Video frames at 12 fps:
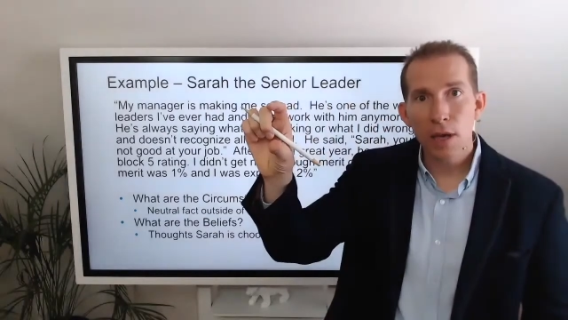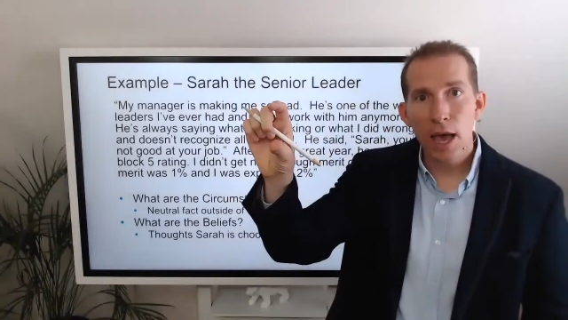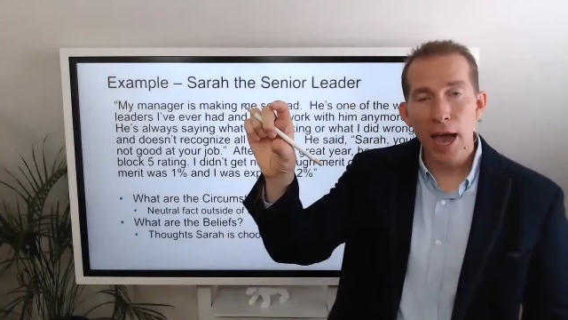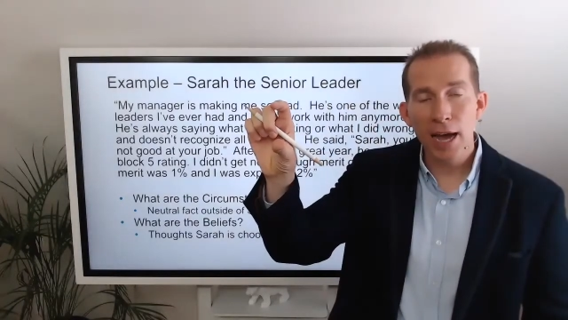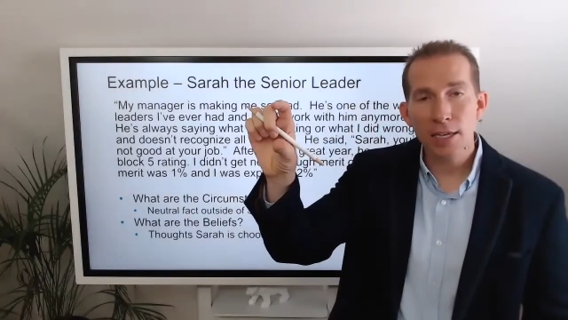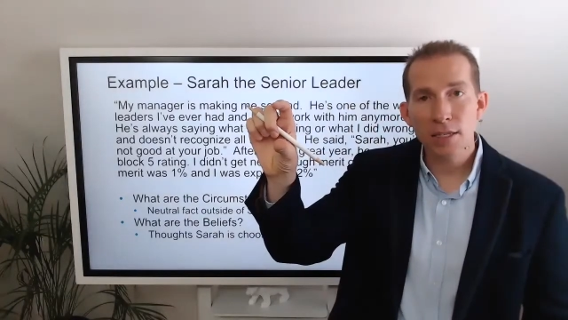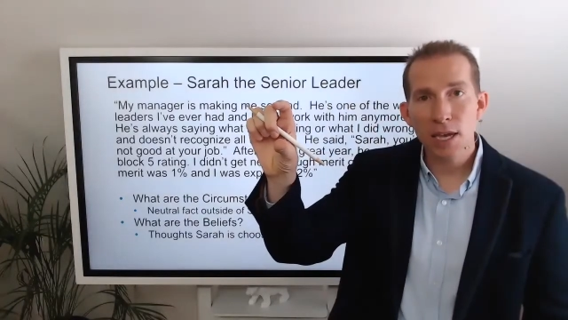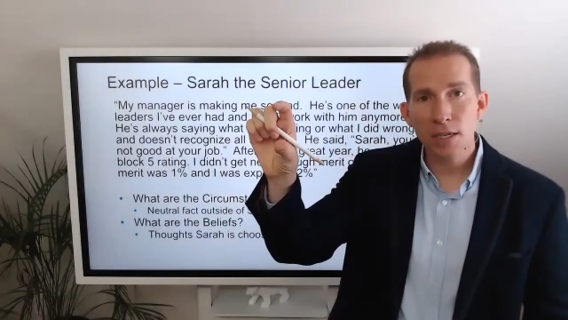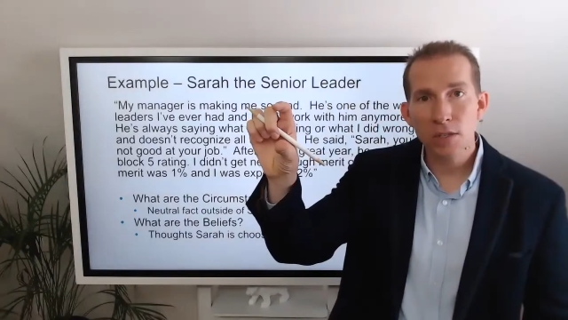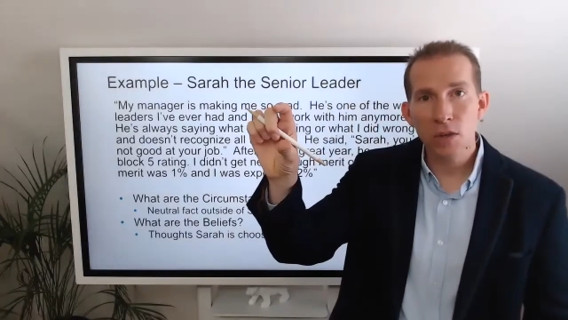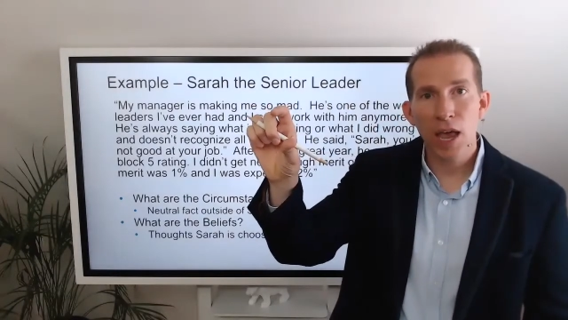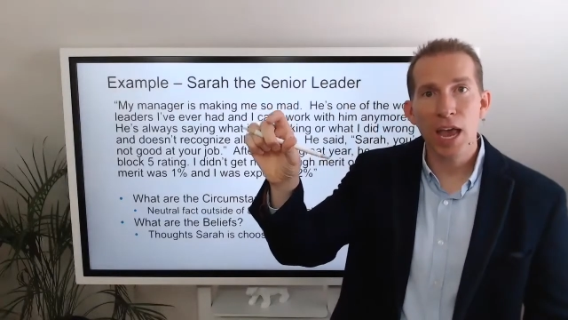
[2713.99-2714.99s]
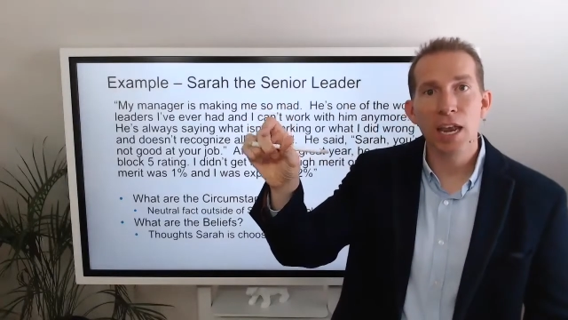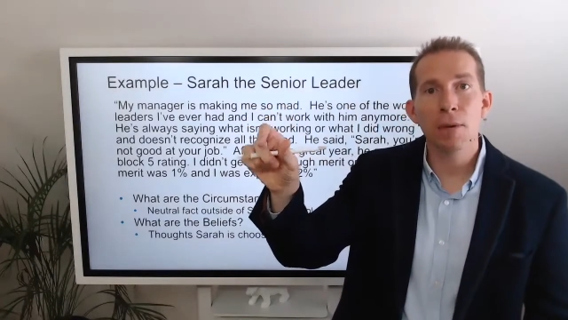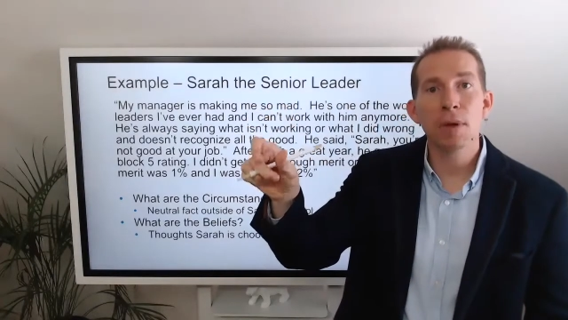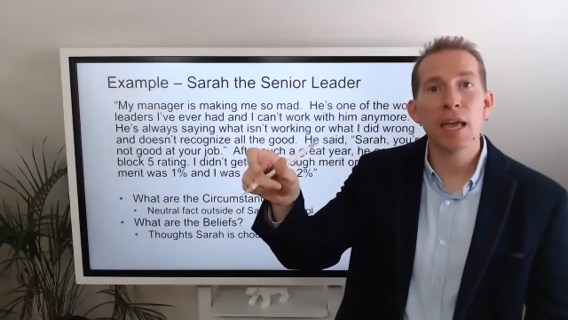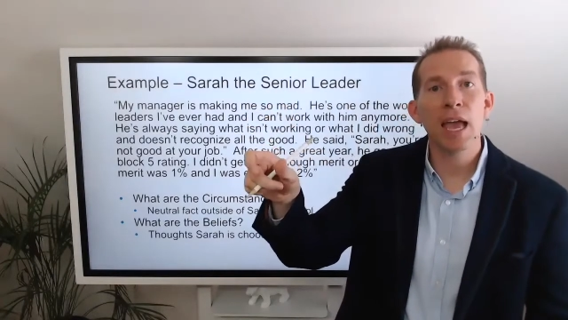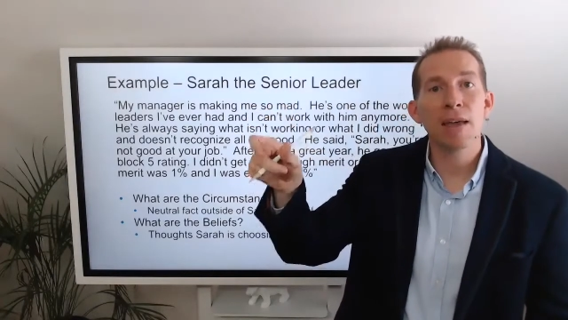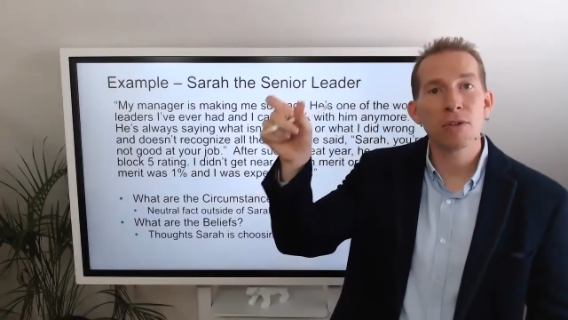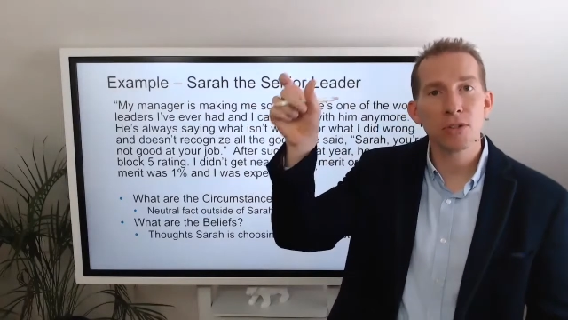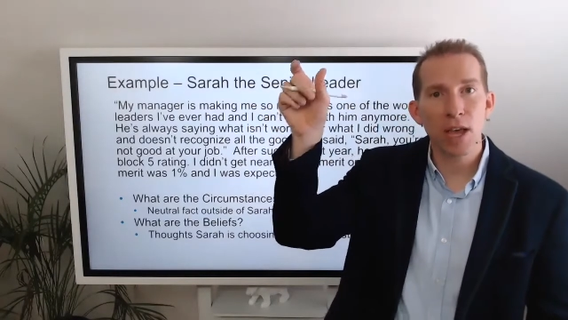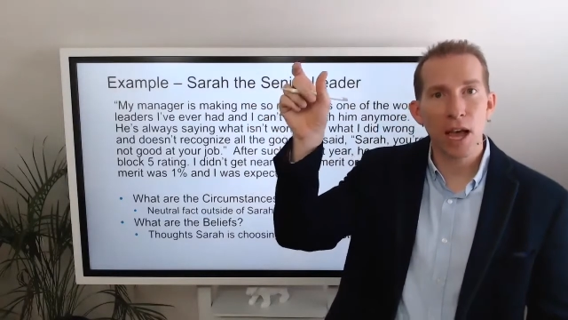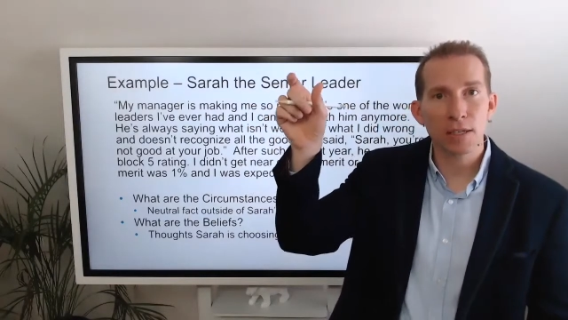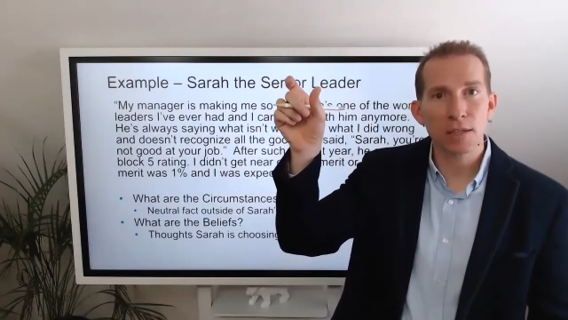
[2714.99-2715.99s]
axis and a behaviors
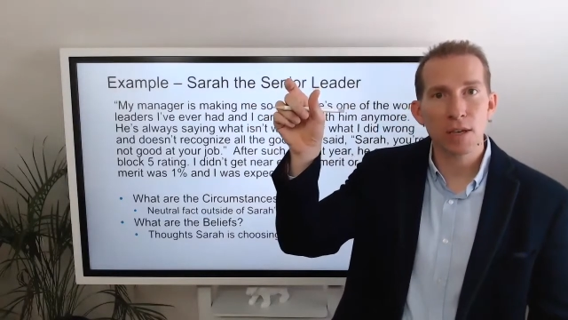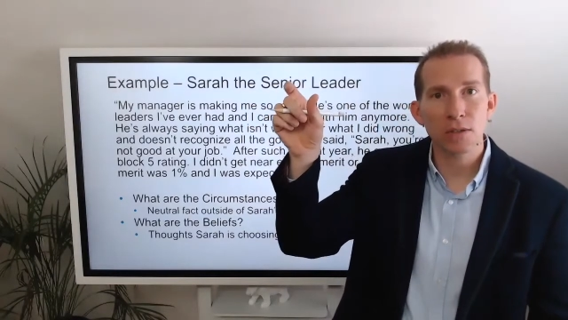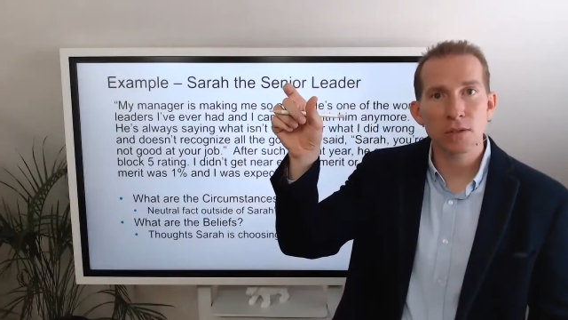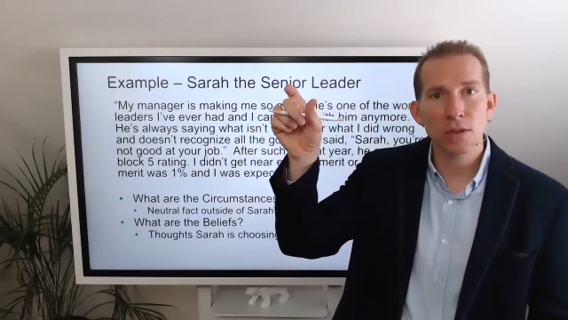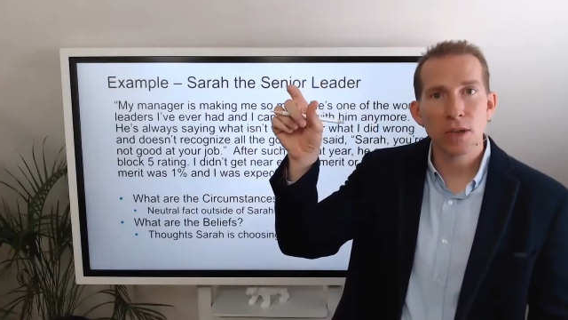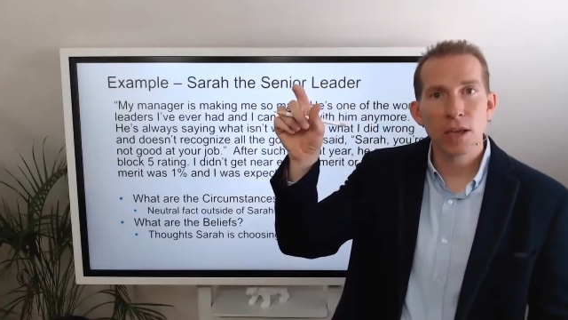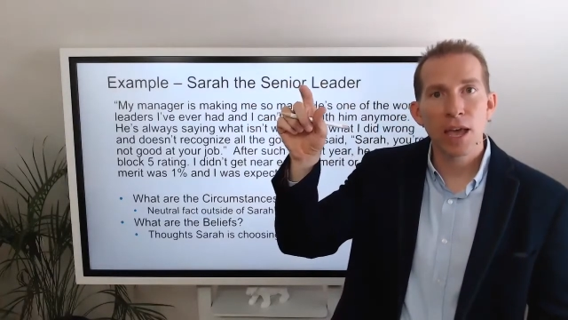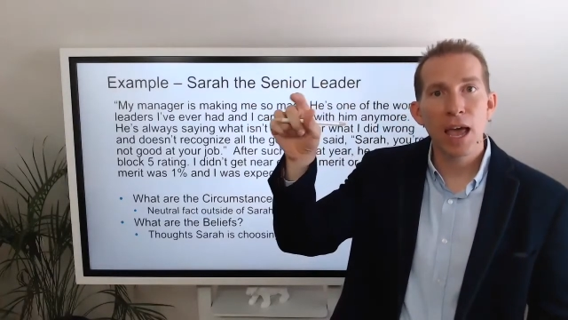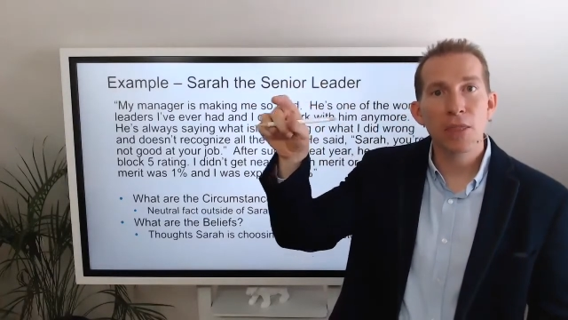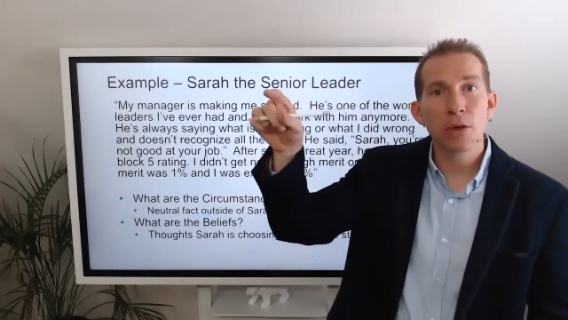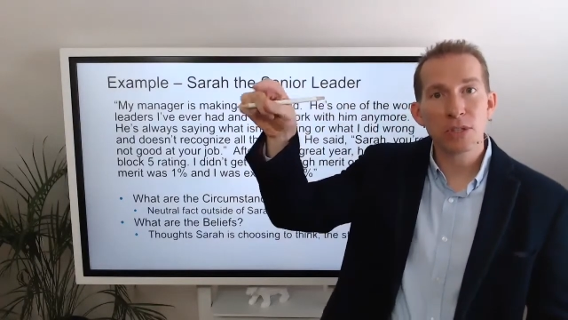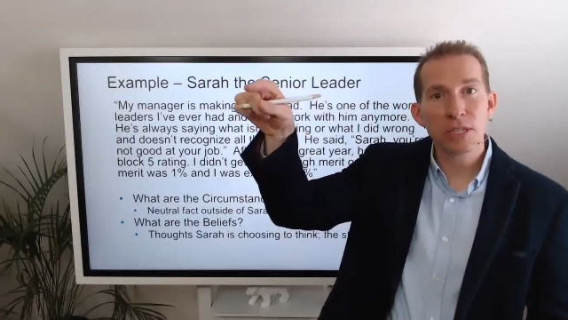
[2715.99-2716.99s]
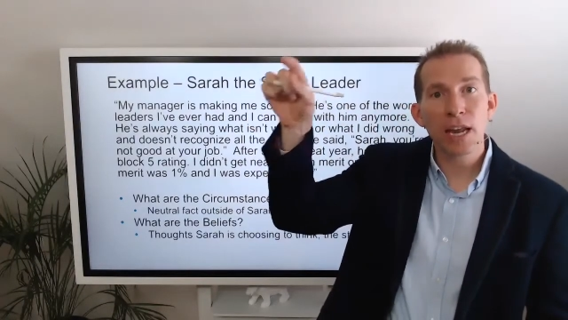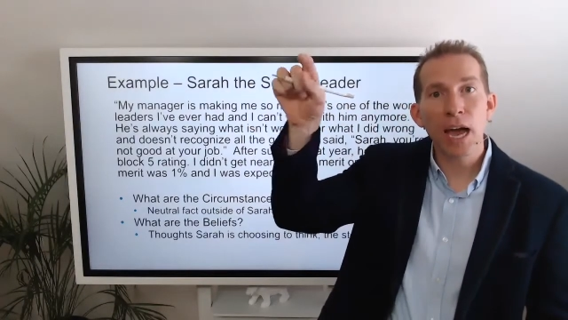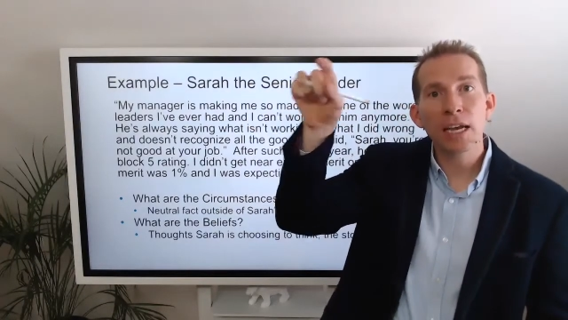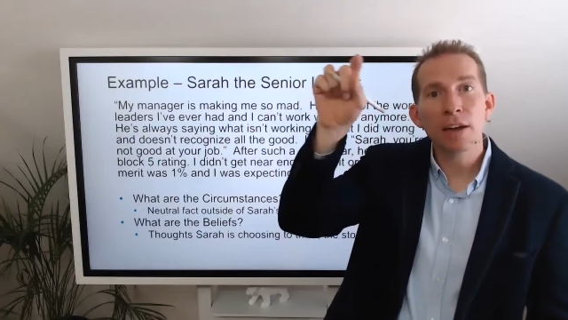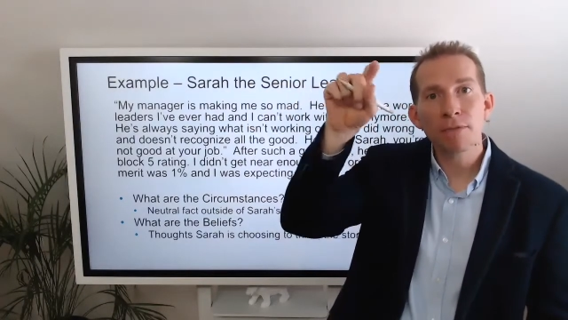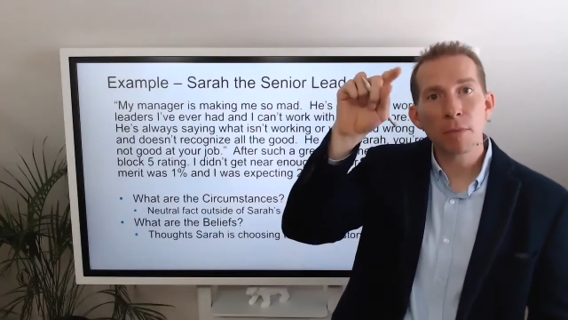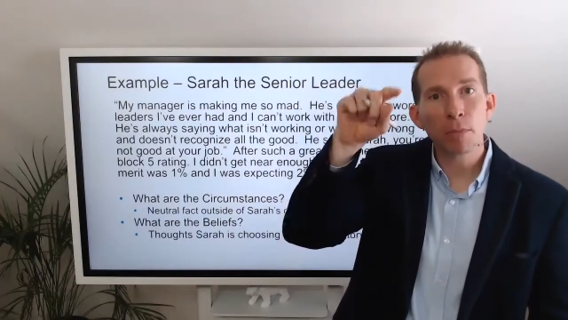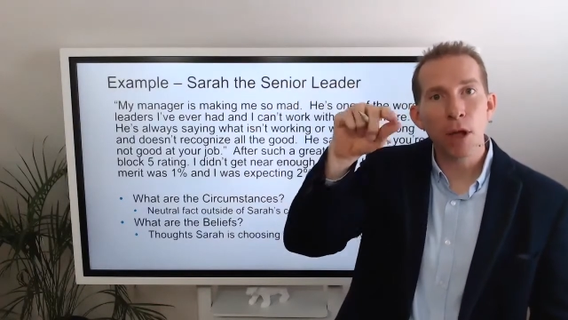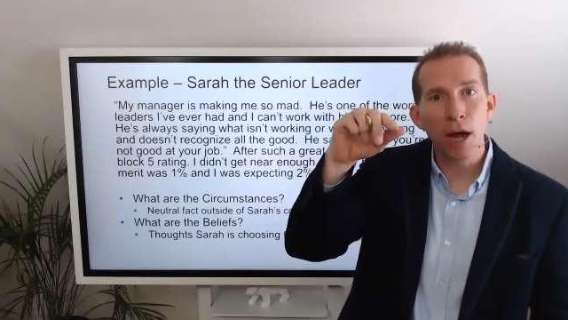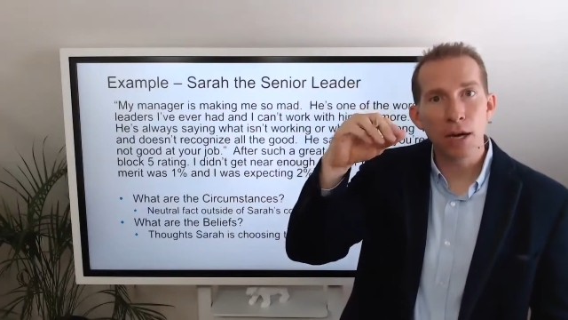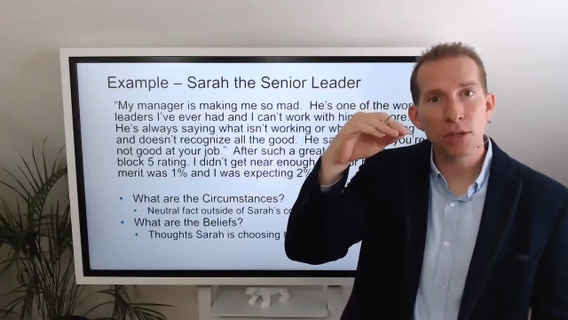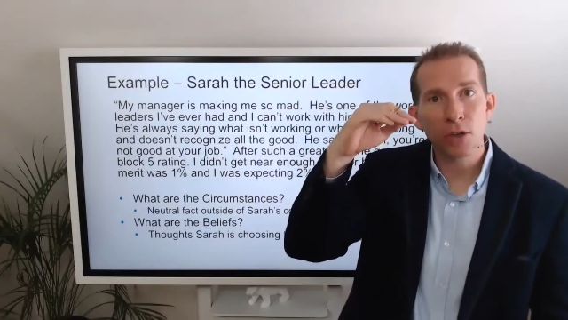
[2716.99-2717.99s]
axis. And there was 9 different
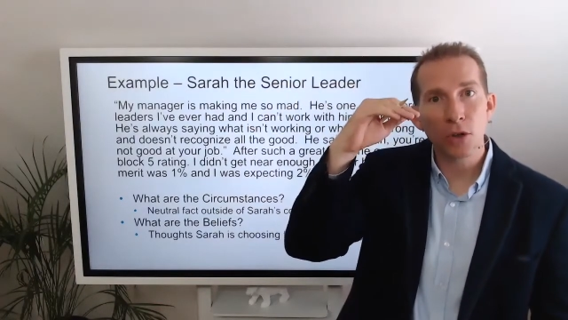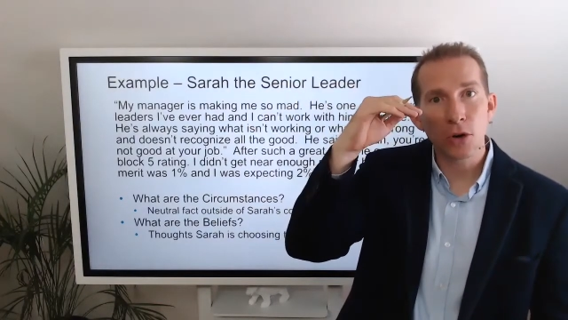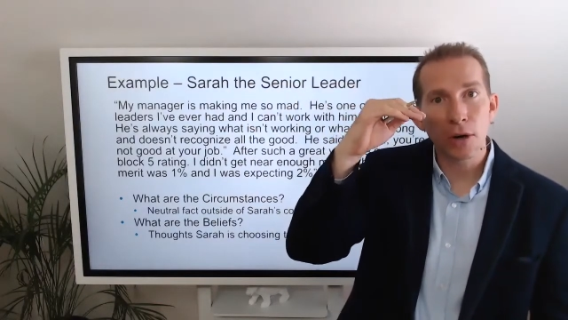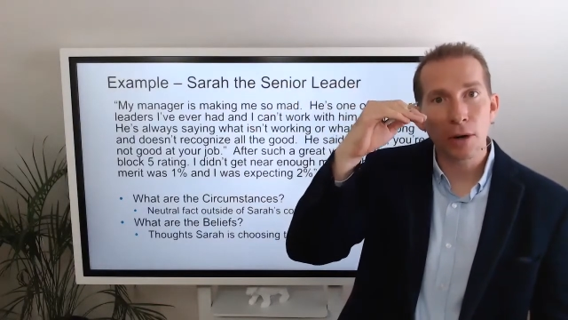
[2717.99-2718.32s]
blocks, either